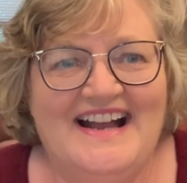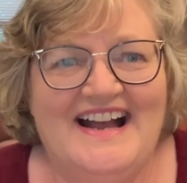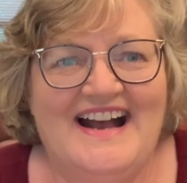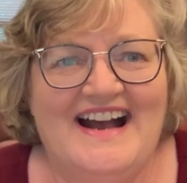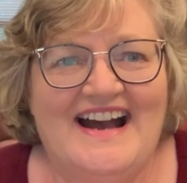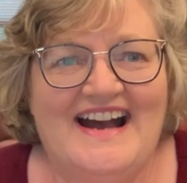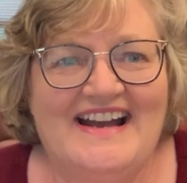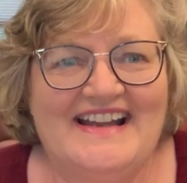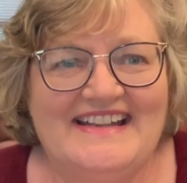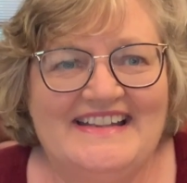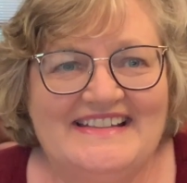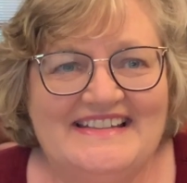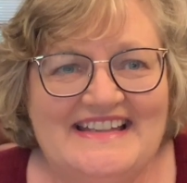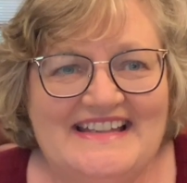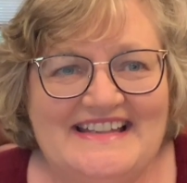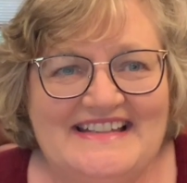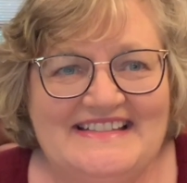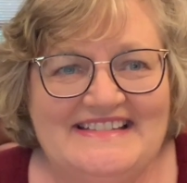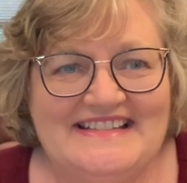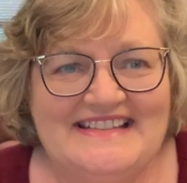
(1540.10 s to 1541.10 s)
Hi
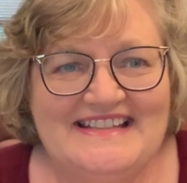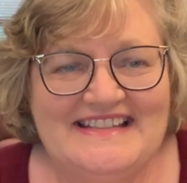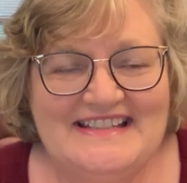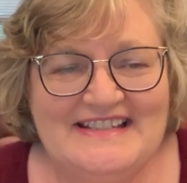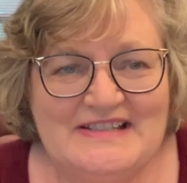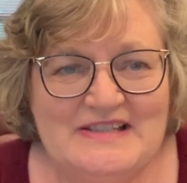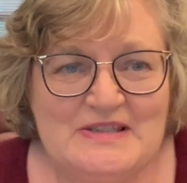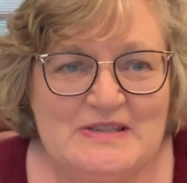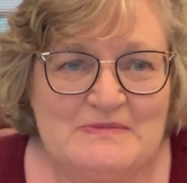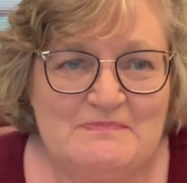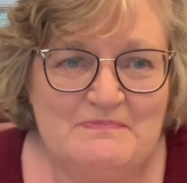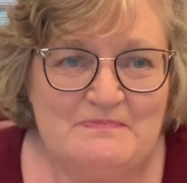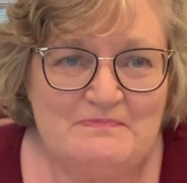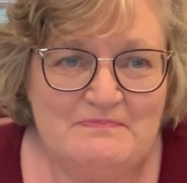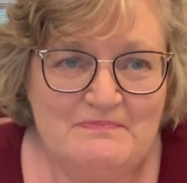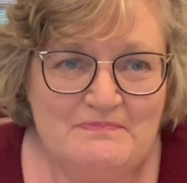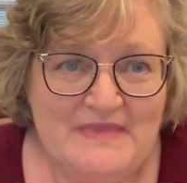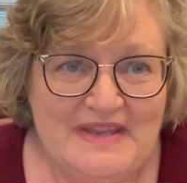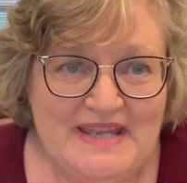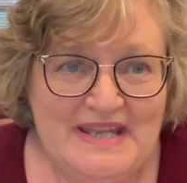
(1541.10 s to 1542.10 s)
again, it's
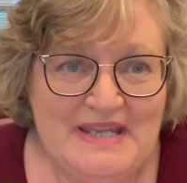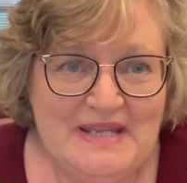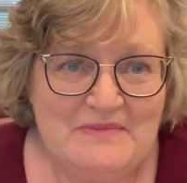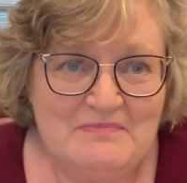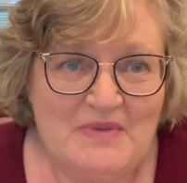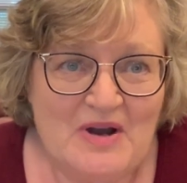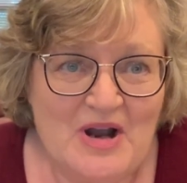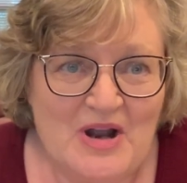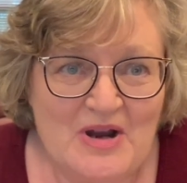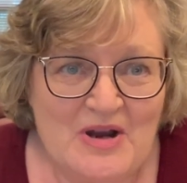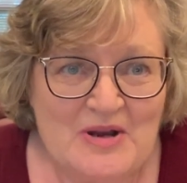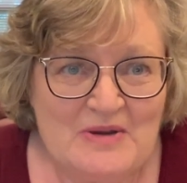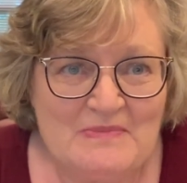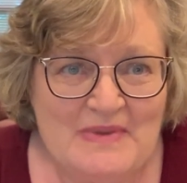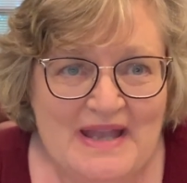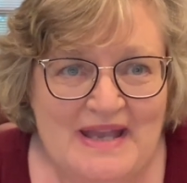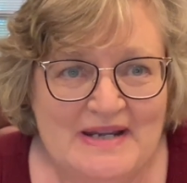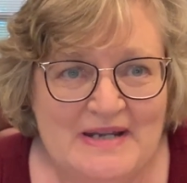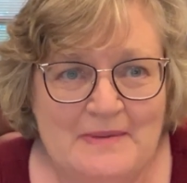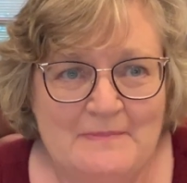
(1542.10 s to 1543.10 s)
me, Barb,
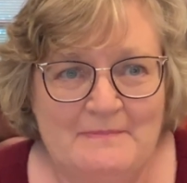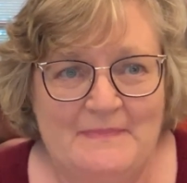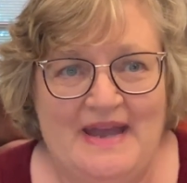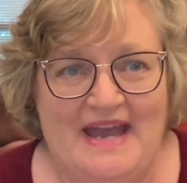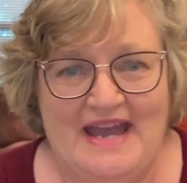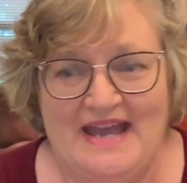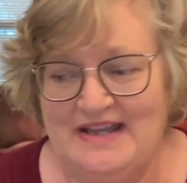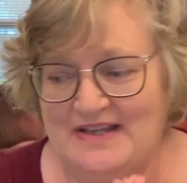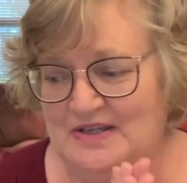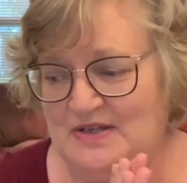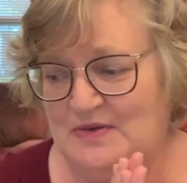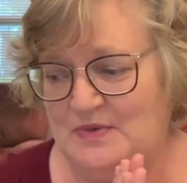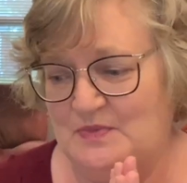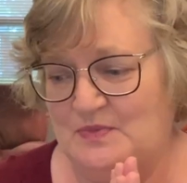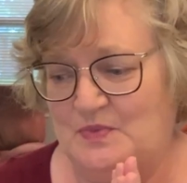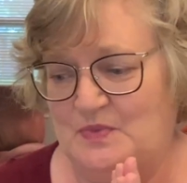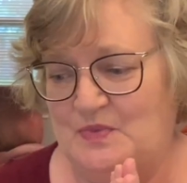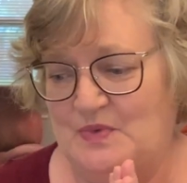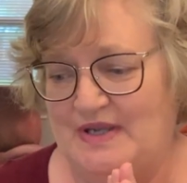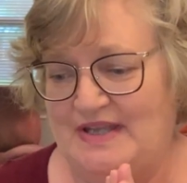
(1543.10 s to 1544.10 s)
and I'm back
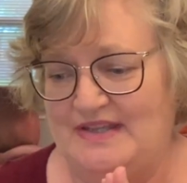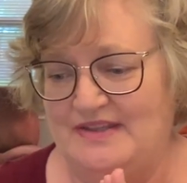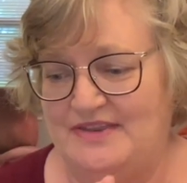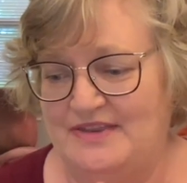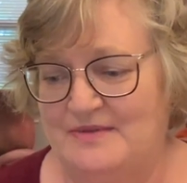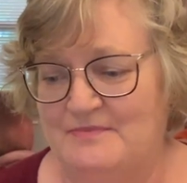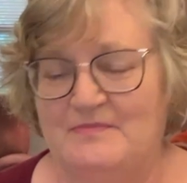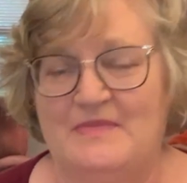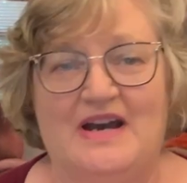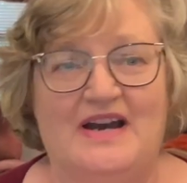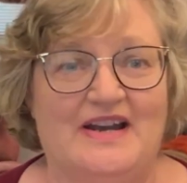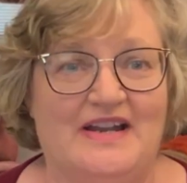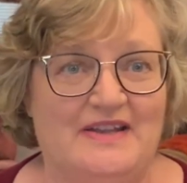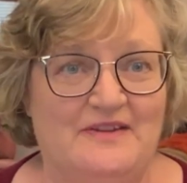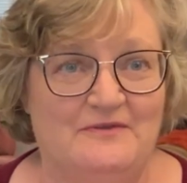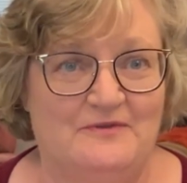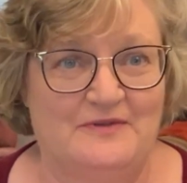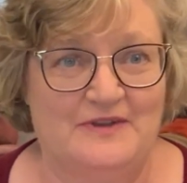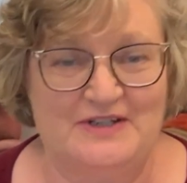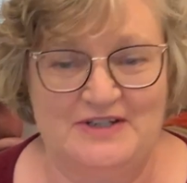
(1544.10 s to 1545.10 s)
with my
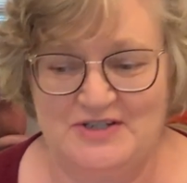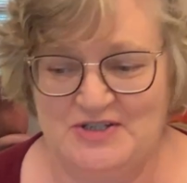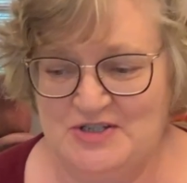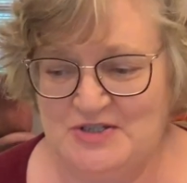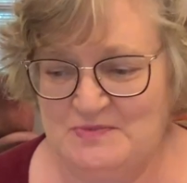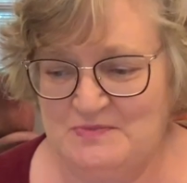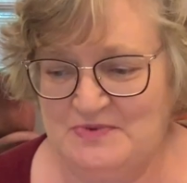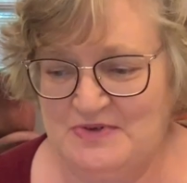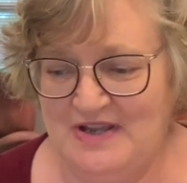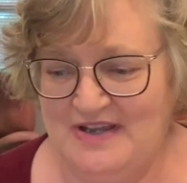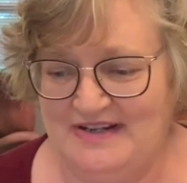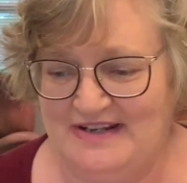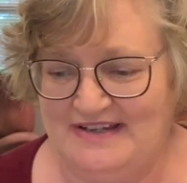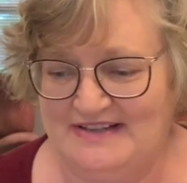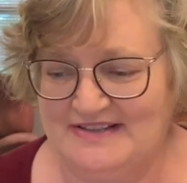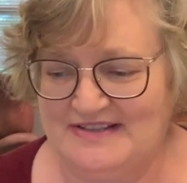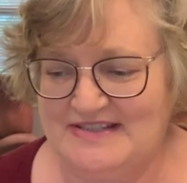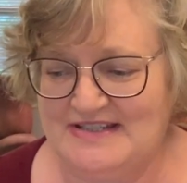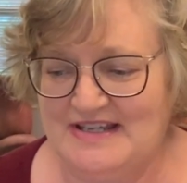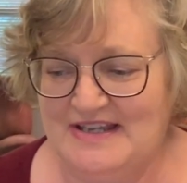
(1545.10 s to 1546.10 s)
finished
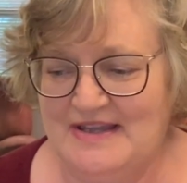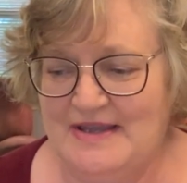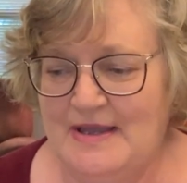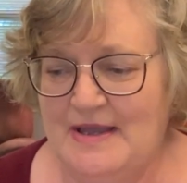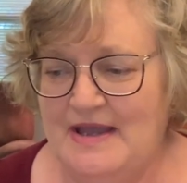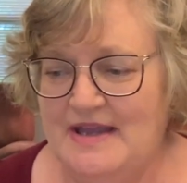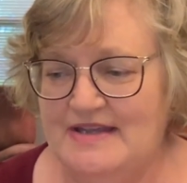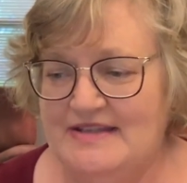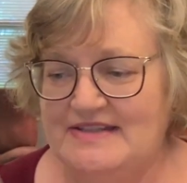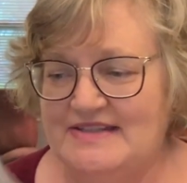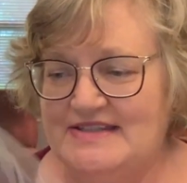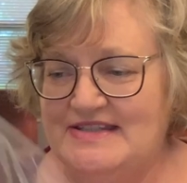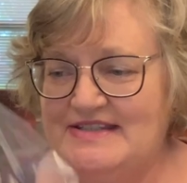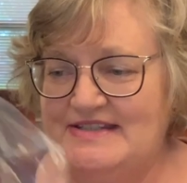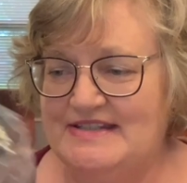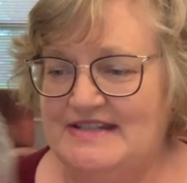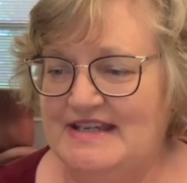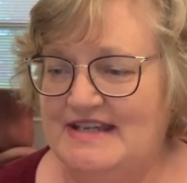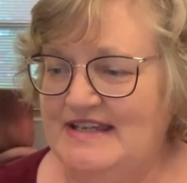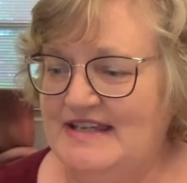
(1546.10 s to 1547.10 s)
product.
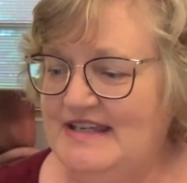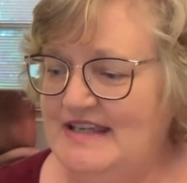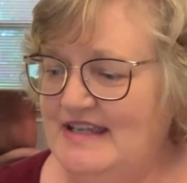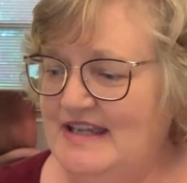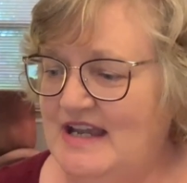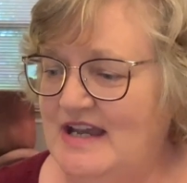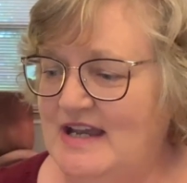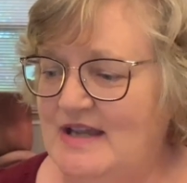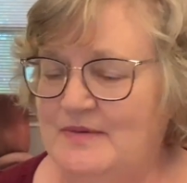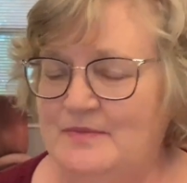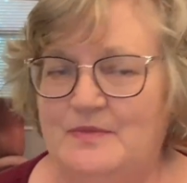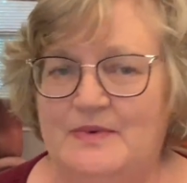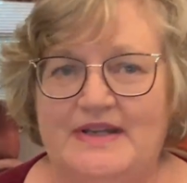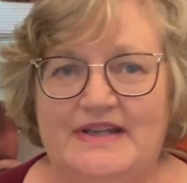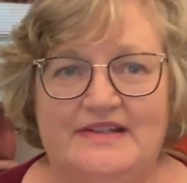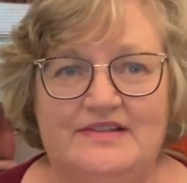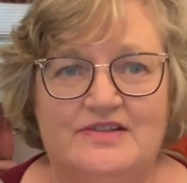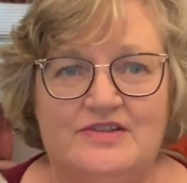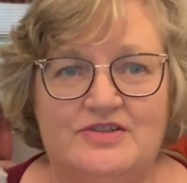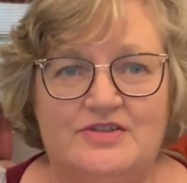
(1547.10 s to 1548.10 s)
Today I
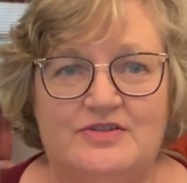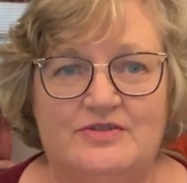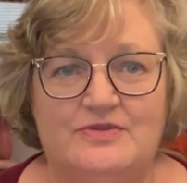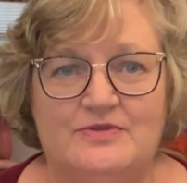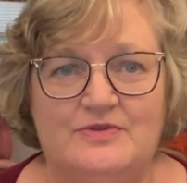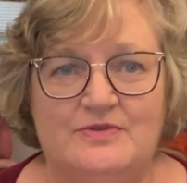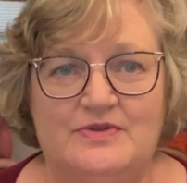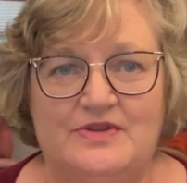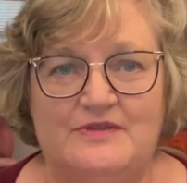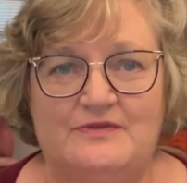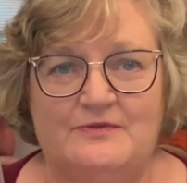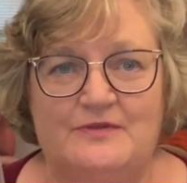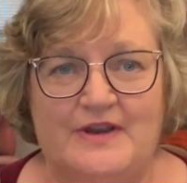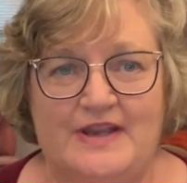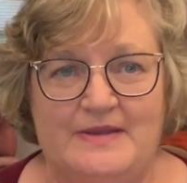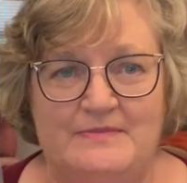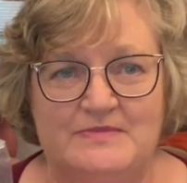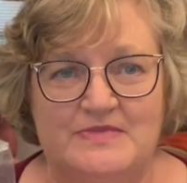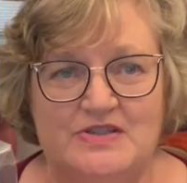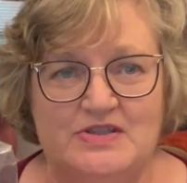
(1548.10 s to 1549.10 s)
went to the
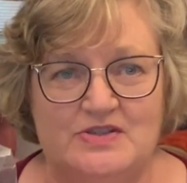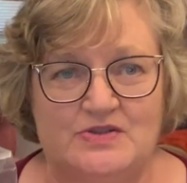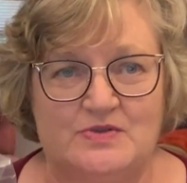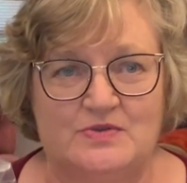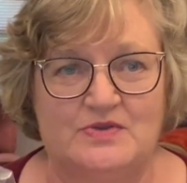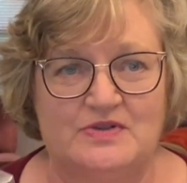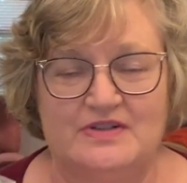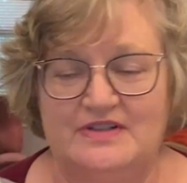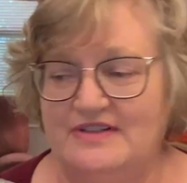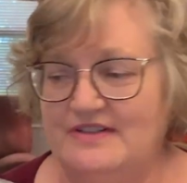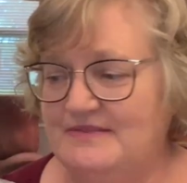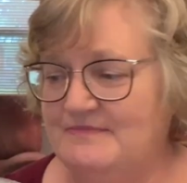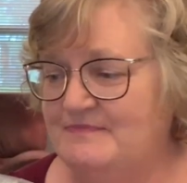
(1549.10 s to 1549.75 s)
frame store